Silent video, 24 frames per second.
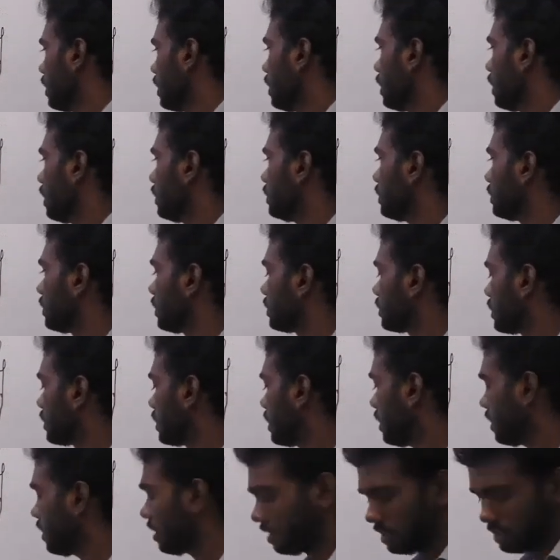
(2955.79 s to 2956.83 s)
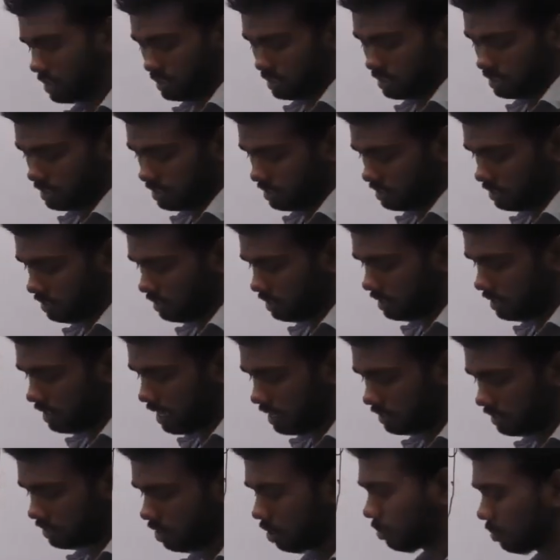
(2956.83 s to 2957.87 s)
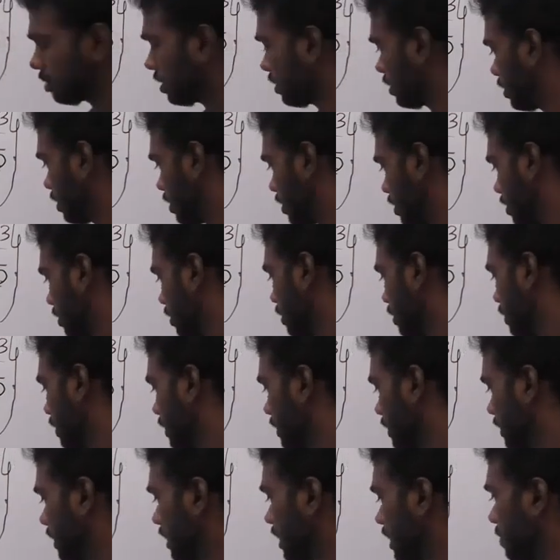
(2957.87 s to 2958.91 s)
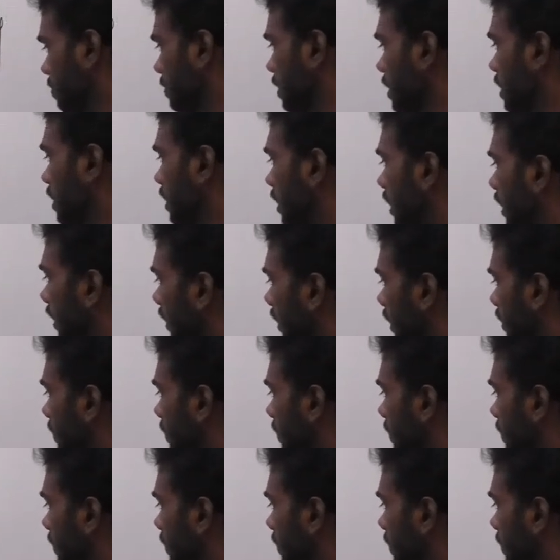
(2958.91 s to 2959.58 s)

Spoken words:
this is the thing, this is the answer option here, CBAD.